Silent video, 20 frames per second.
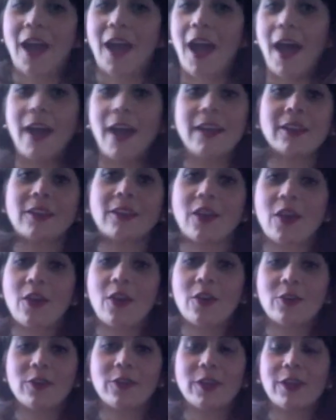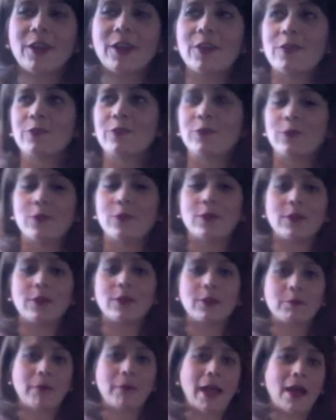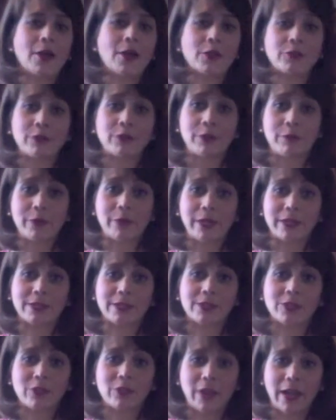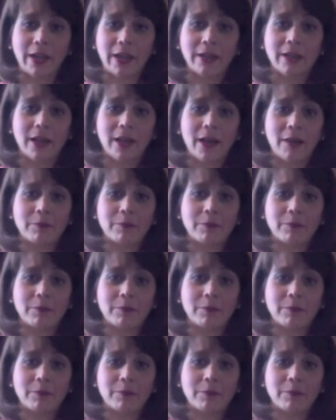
high and low for about 3 weeks straight